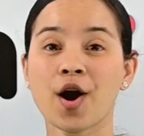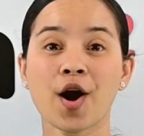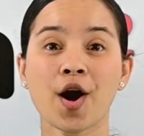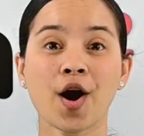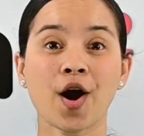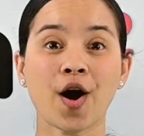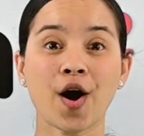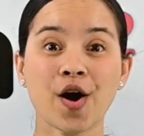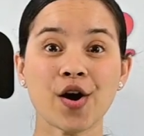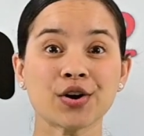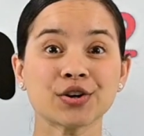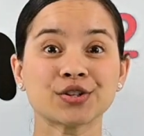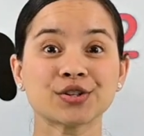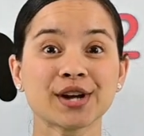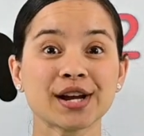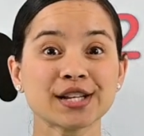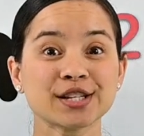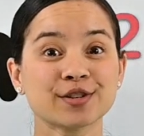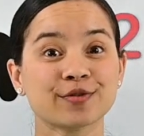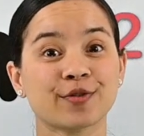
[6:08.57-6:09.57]
are all
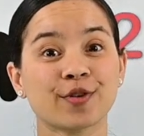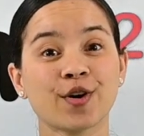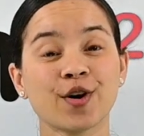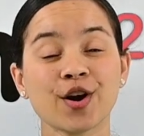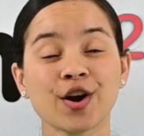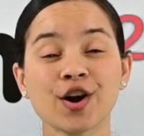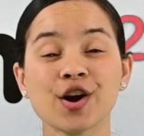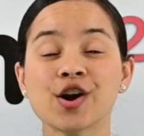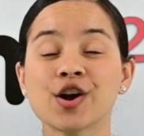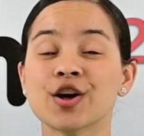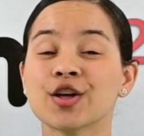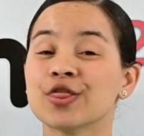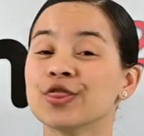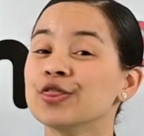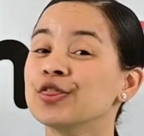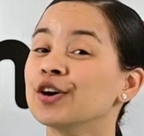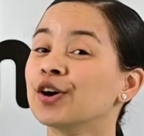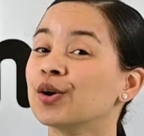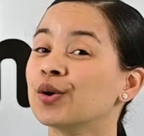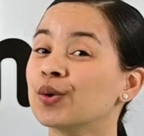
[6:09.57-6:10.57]
dressed for
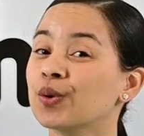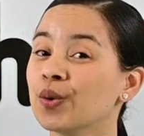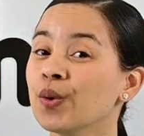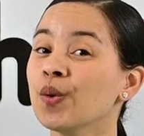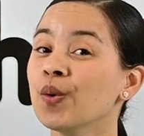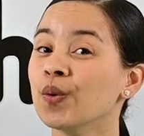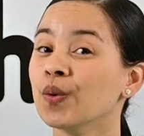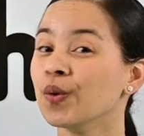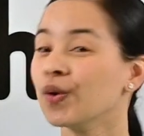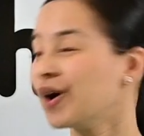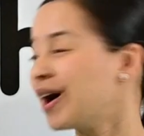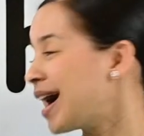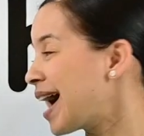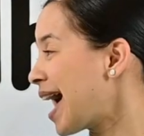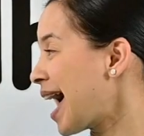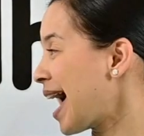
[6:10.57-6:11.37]
the cool